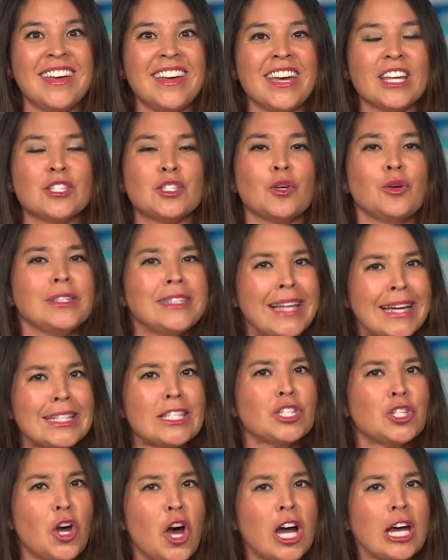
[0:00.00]
And so
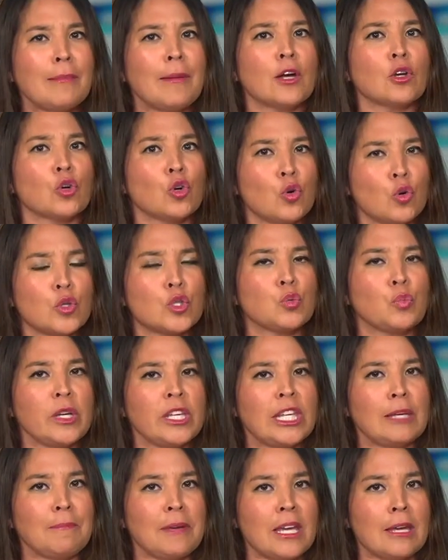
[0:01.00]
let's talk about who's
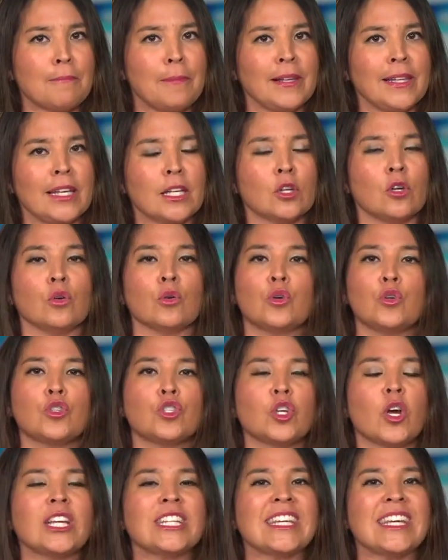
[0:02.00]
really being political, who's
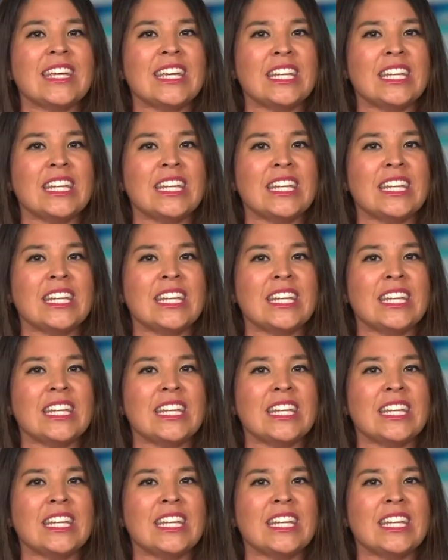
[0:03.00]
trying to